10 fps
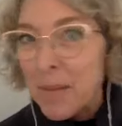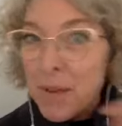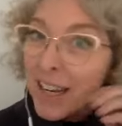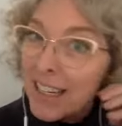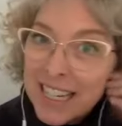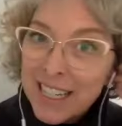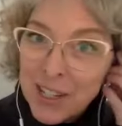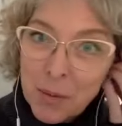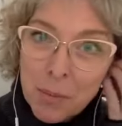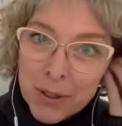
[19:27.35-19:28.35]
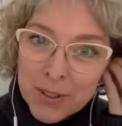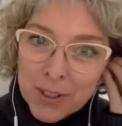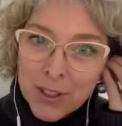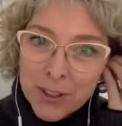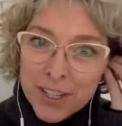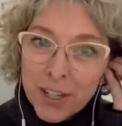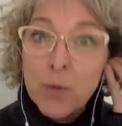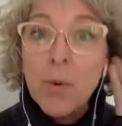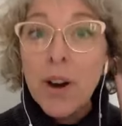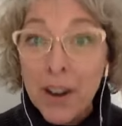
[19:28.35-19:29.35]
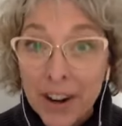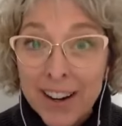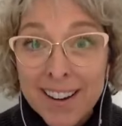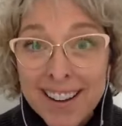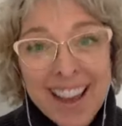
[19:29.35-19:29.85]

I'm not a technical person. Turns out you are.